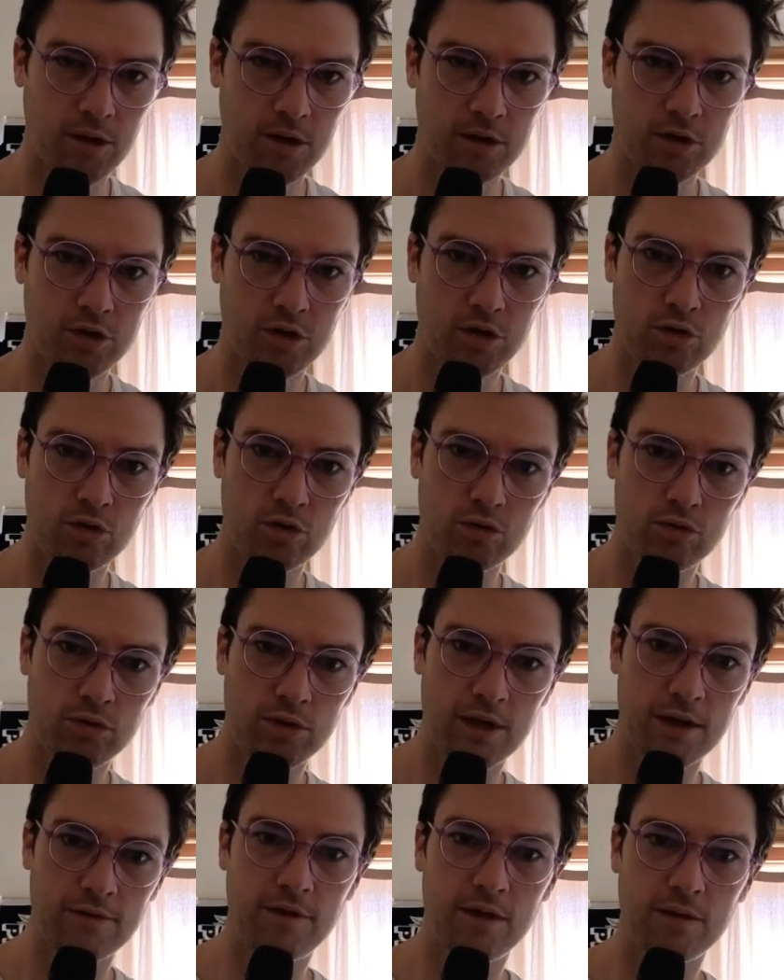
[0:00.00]
to
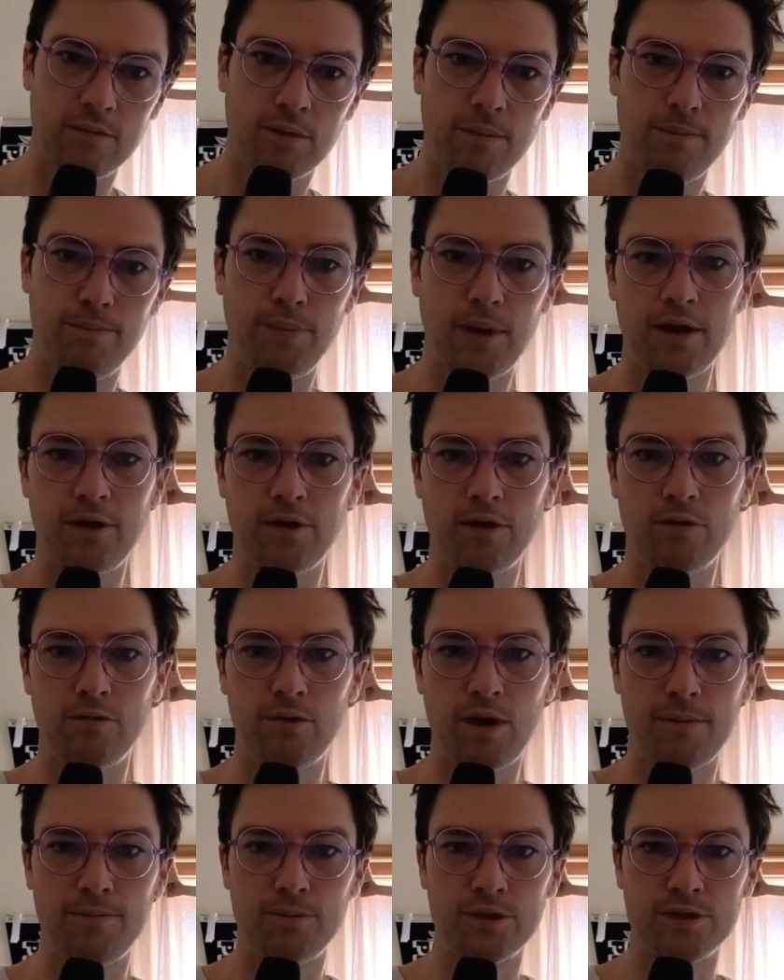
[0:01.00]
give them a better
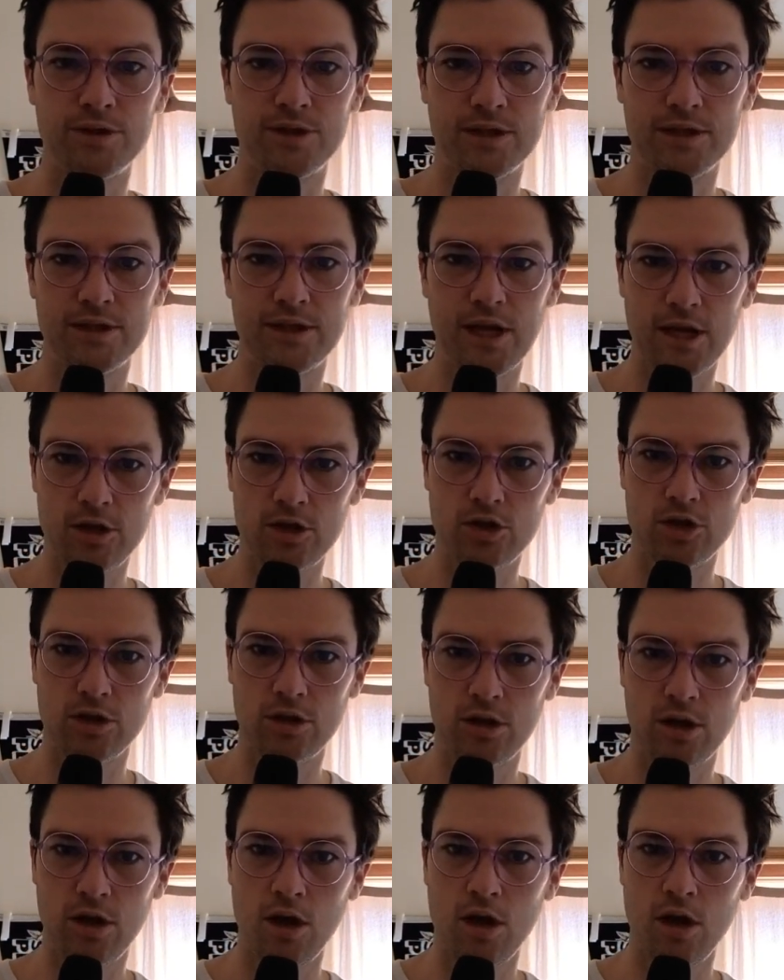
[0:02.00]
representation
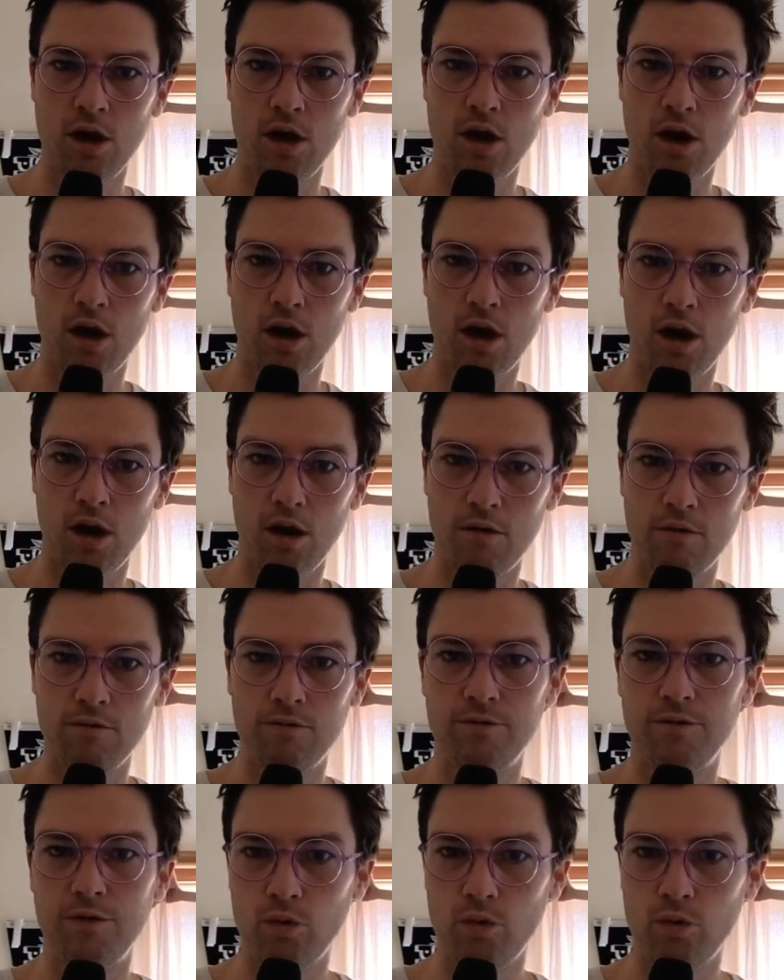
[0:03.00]
of the